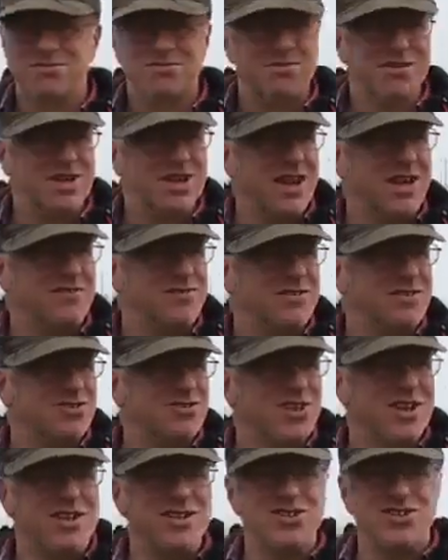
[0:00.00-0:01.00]
11
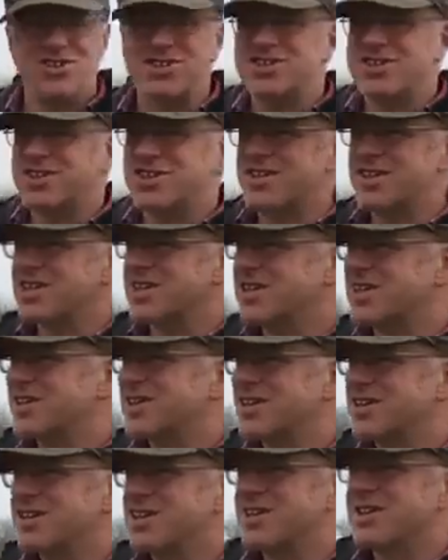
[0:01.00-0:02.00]
trenches, I
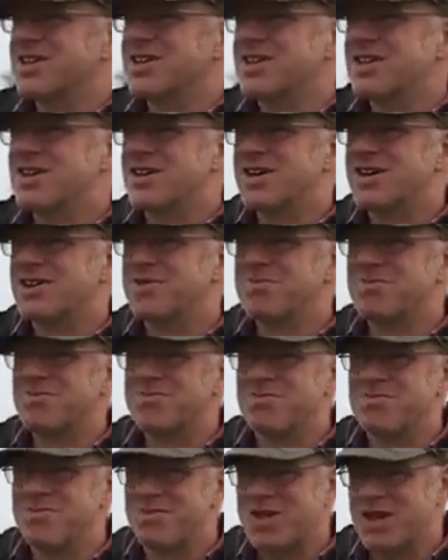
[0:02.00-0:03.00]
think.
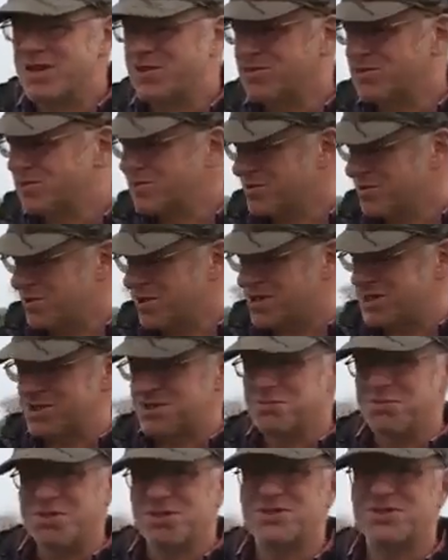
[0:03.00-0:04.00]
They're all quite
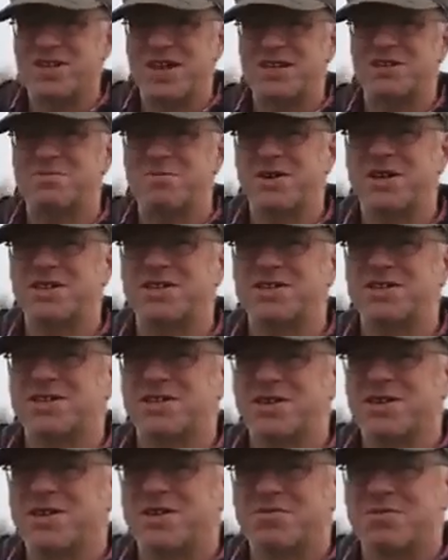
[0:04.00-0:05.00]
small test
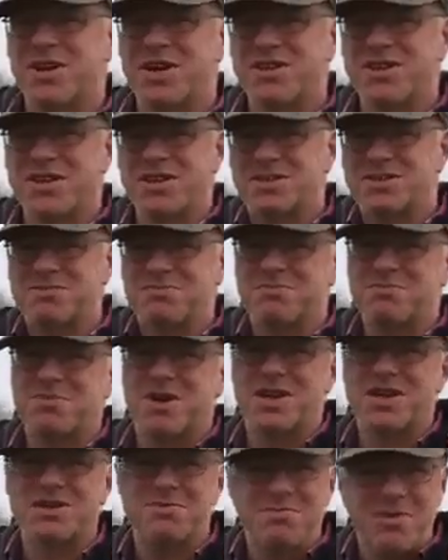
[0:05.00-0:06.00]
pits, but I think it
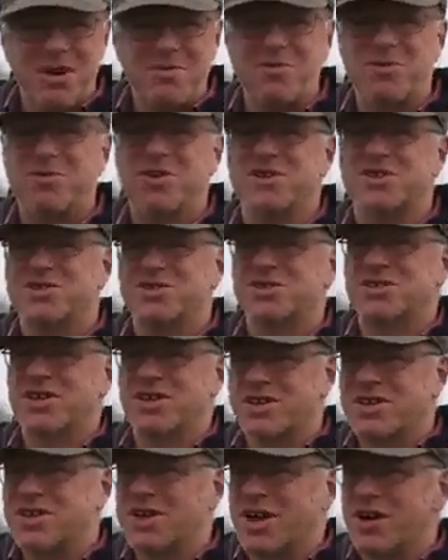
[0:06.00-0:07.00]
might be worth just
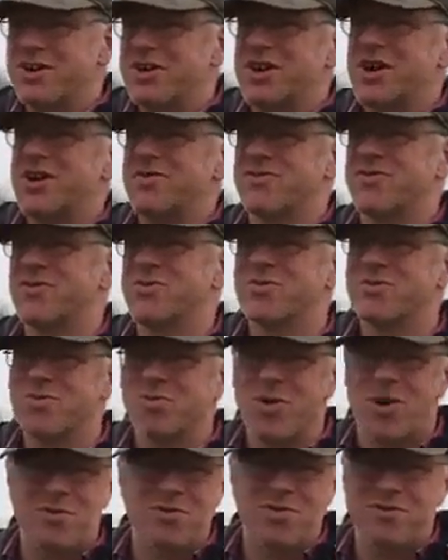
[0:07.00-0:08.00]
going over
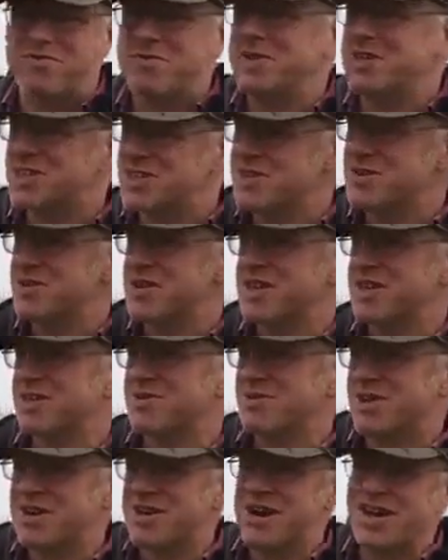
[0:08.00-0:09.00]
what we've been doing,
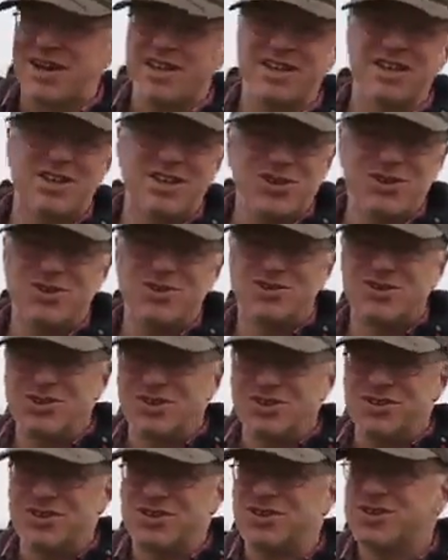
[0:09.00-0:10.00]
what are our
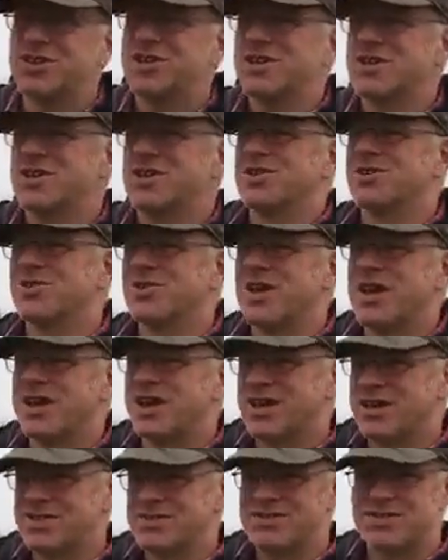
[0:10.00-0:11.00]
conclusions, all that
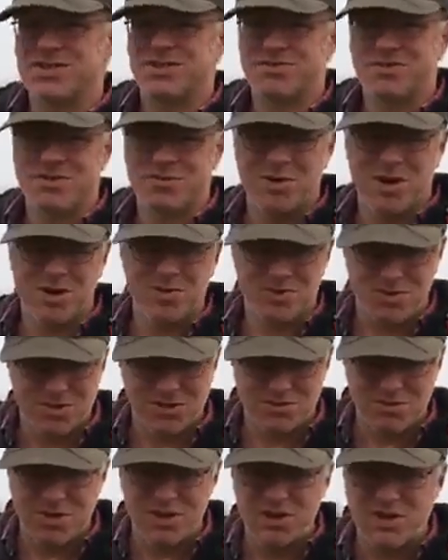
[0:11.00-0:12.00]
kind of stuff at the moment,
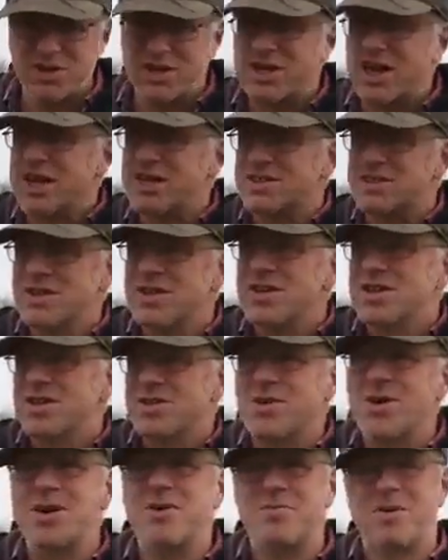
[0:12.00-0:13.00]
because we're looking at
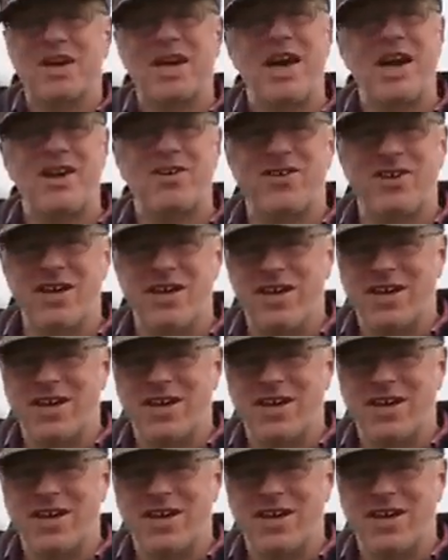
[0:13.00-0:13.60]
quite a big area